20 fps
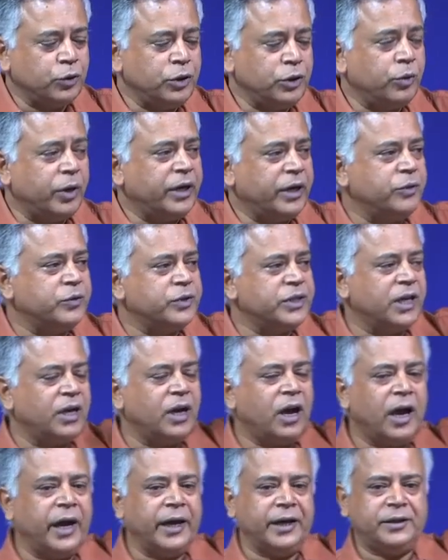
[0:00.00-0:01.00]
you are using
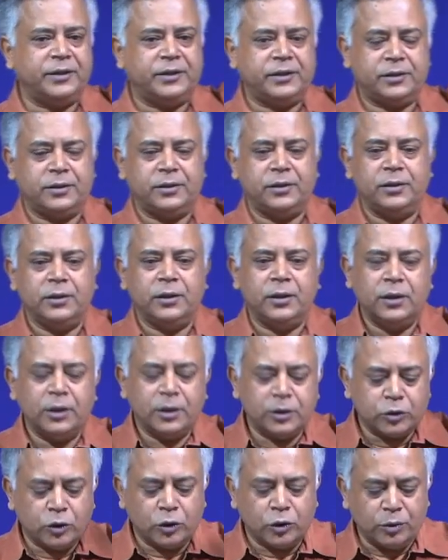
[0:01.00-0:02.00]
heights.
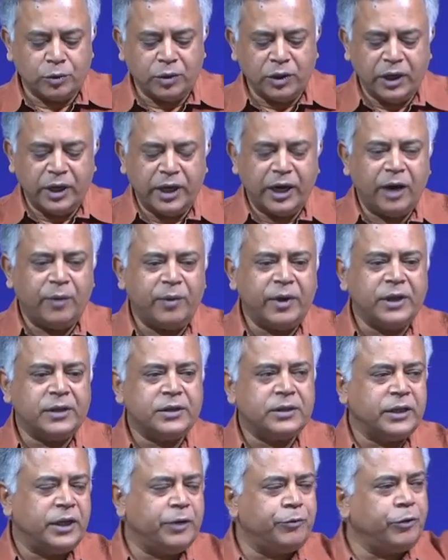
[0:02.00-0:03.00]
So,
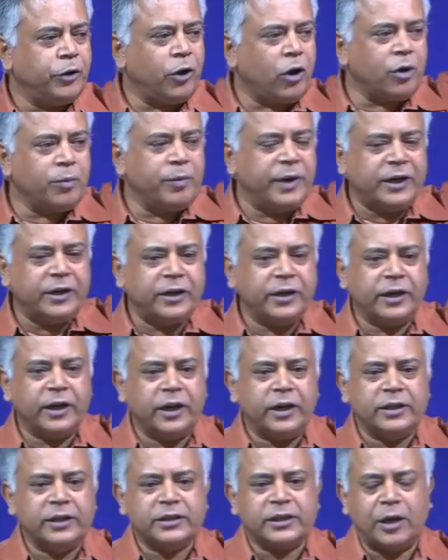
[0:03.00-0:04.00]
if your material
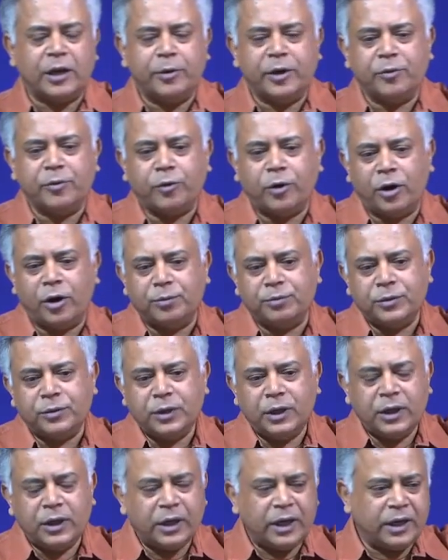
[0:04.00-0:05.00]
is coming from
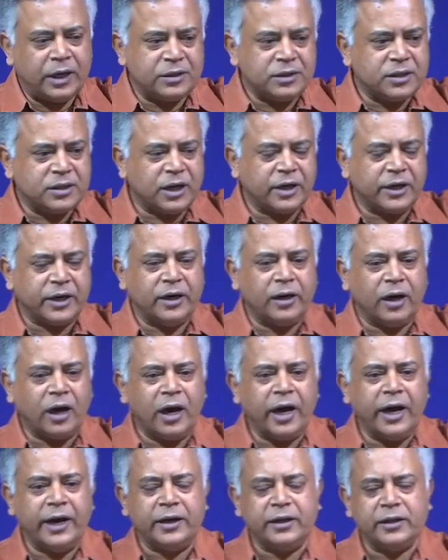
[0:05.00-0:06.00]
a certain
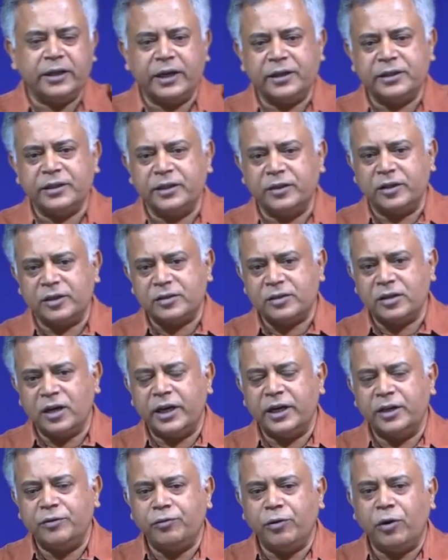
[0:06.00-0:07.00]
height, that is in the
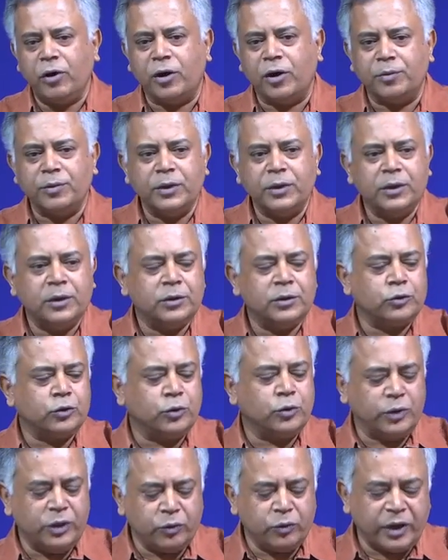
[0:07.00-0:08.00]
slurry form,
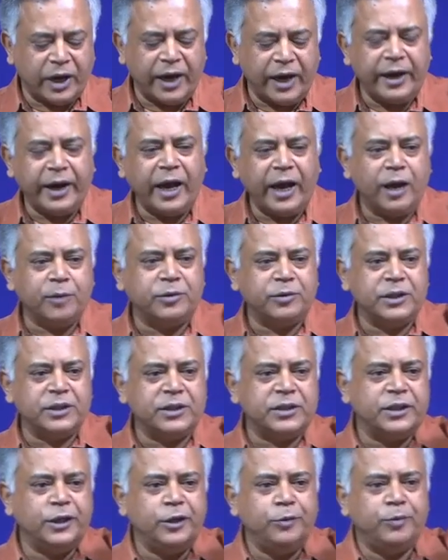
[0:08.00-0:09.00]
so you can have this
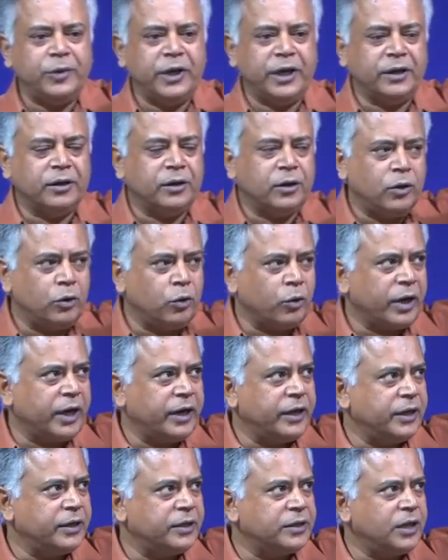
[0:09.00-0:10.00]
C-bend
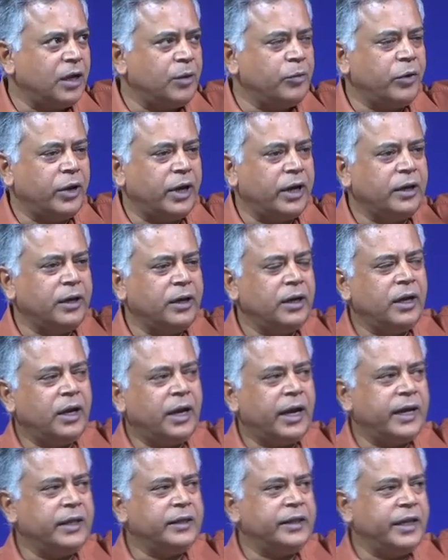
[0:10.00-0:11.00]
located somewhere,
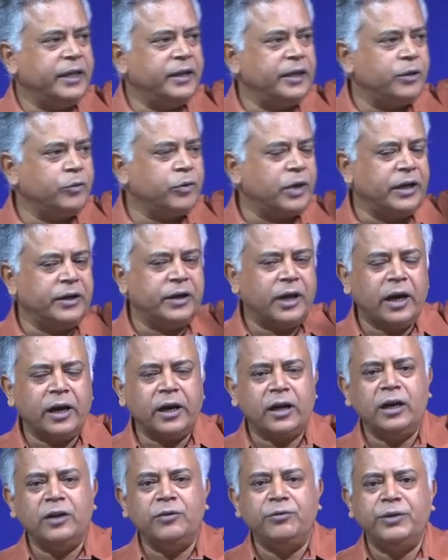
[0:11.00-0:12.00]
and then you can
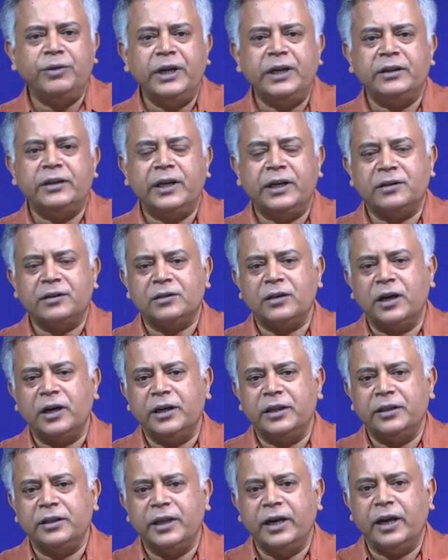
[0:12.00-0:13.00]
directly feed that
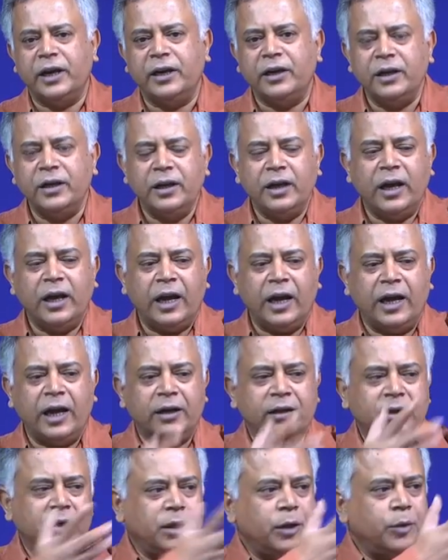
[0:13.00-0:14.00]
slurry there, and
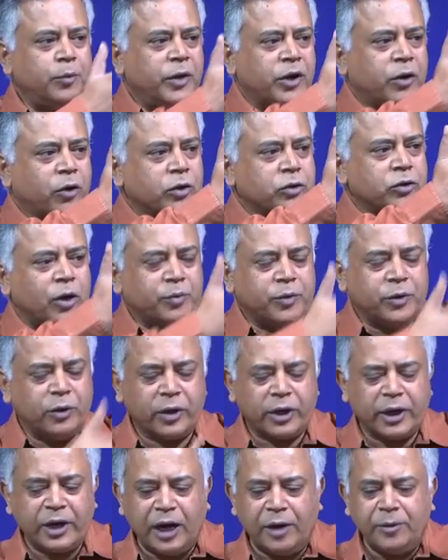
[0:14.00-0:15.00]
because of your
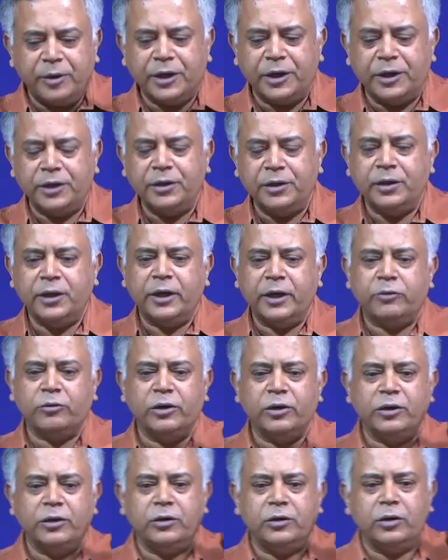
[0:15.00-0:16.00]
gravity, it
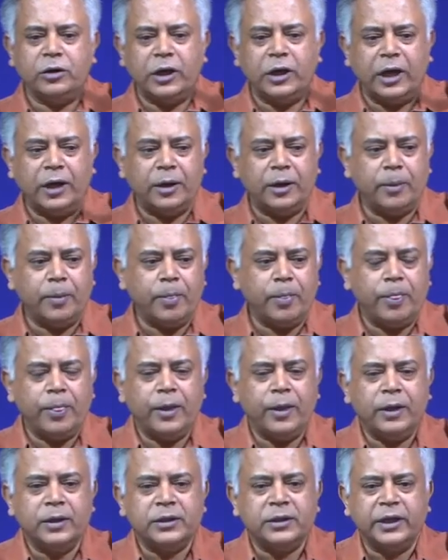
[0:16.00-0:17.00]
will
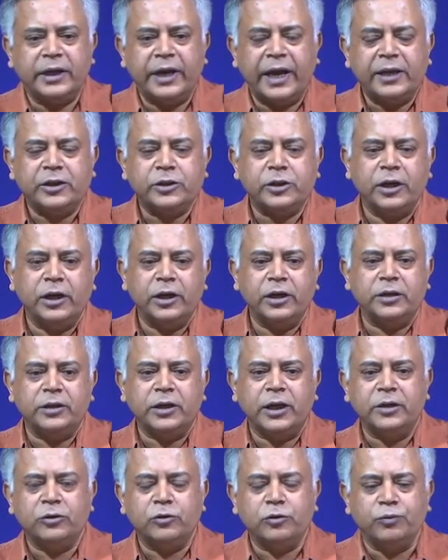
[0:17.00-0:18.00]
say naturally
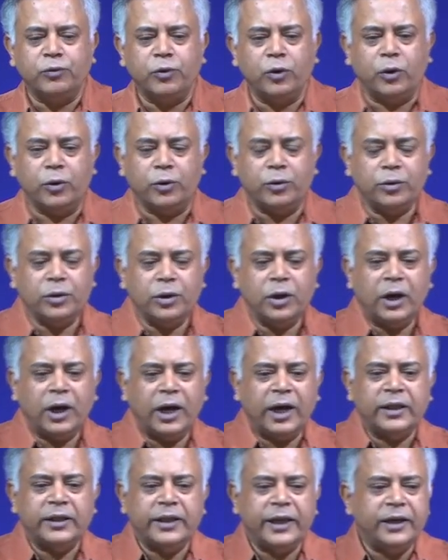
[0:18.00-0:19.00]
try to flow,
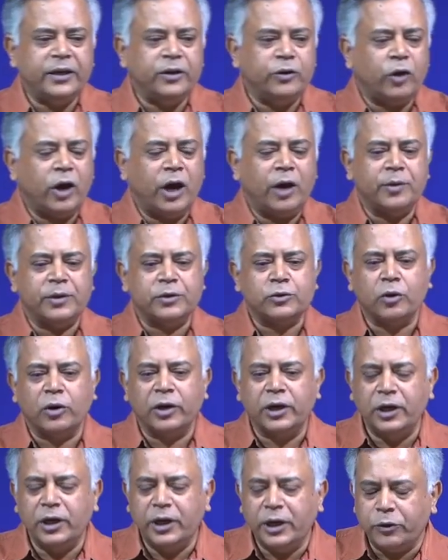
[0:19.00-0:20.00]
and then you have a
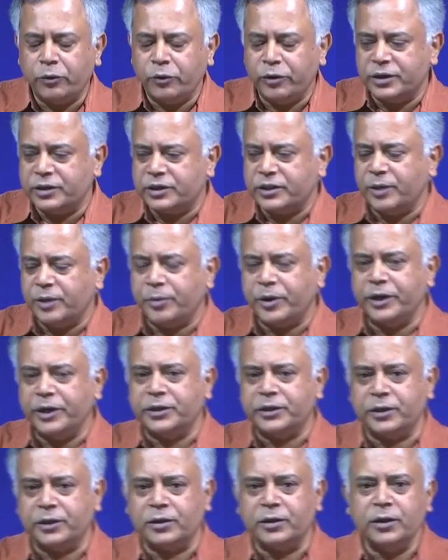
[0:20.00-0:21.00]
solid liquid
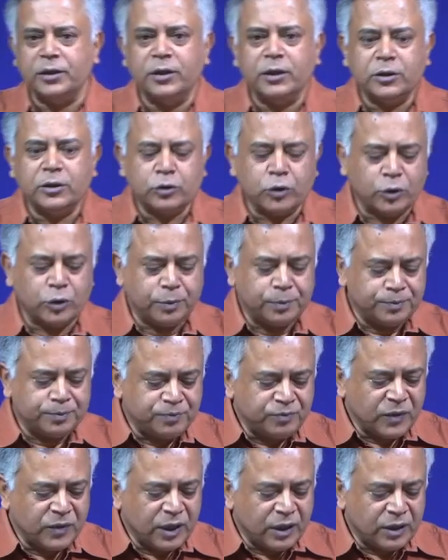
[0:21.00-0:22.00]
separation. So,
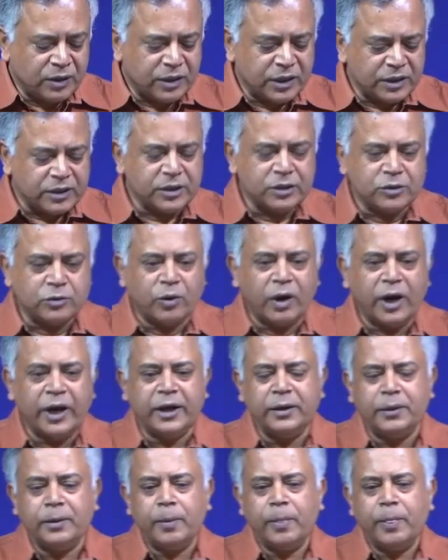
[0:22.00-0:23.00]
this is
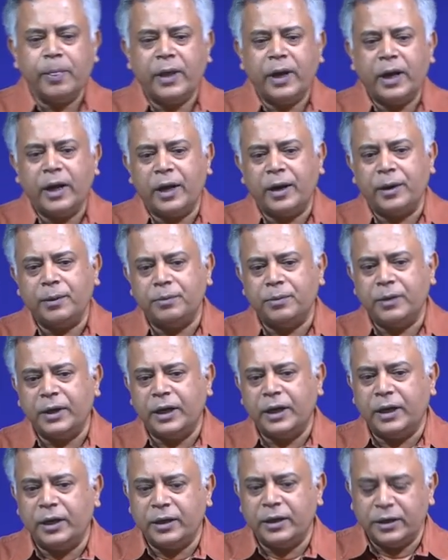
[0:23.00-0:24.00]
why
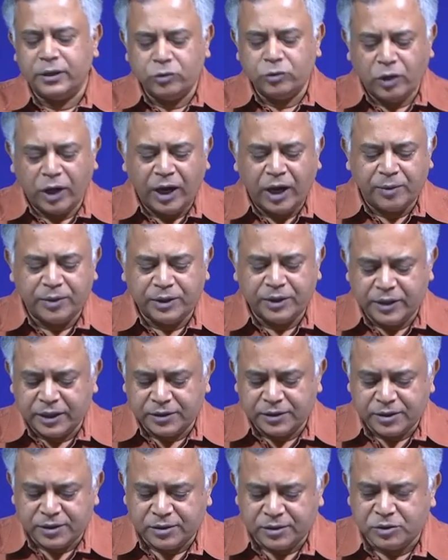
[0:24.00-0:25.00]
you have
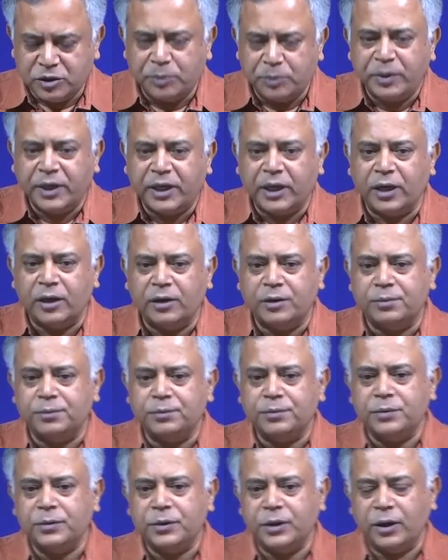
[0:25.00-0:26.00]
this typical
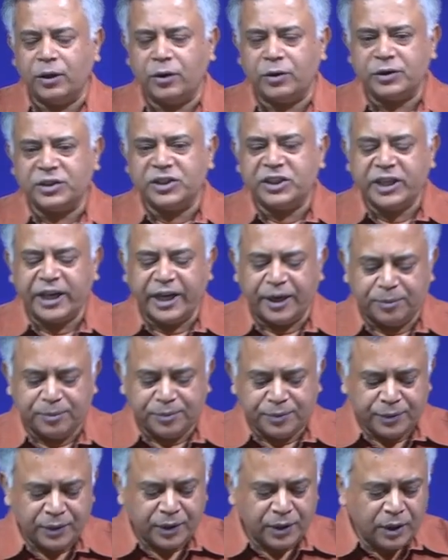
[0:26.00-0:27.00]
your shape,
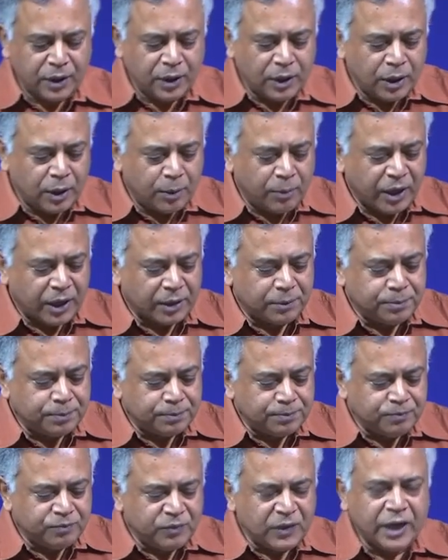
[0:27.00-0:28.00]
but
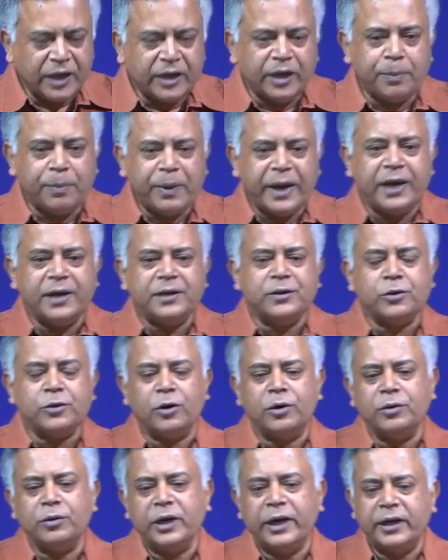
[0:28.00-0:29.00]
it depends
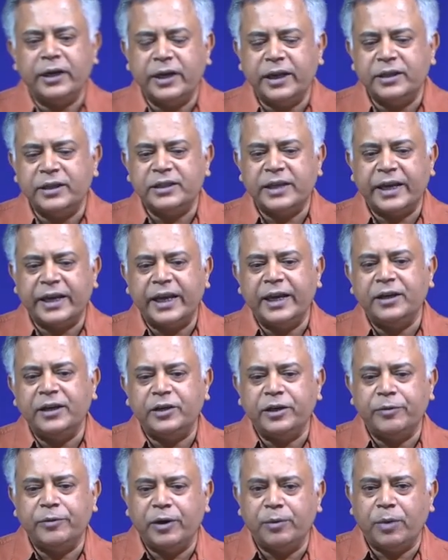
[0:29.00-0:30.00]
on, it is again
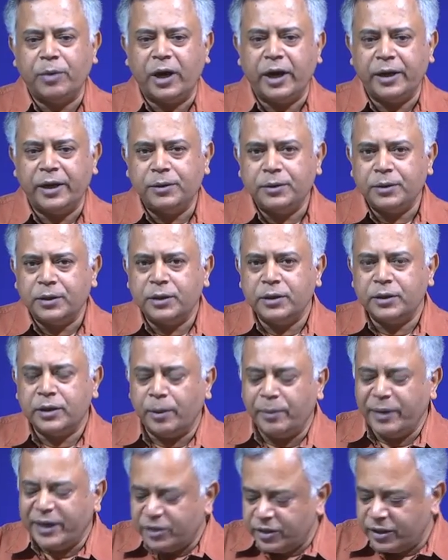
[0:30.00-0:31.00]
driven by the
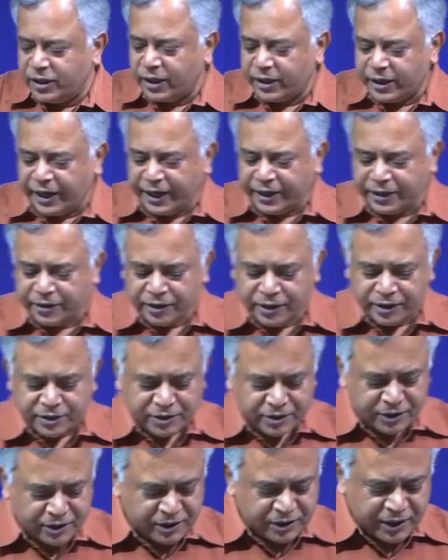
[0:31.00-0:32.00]
material
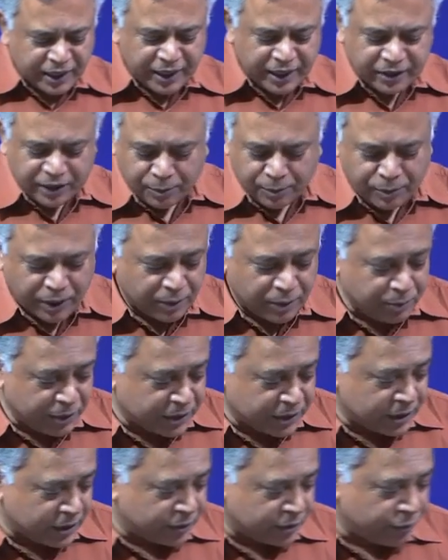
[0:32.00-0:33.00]
characteristics and the
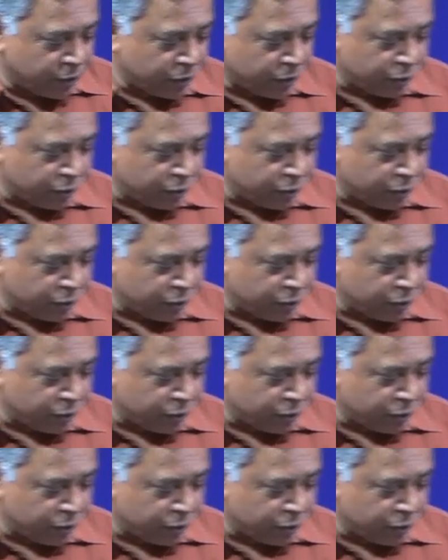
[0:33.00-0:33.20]
purposes for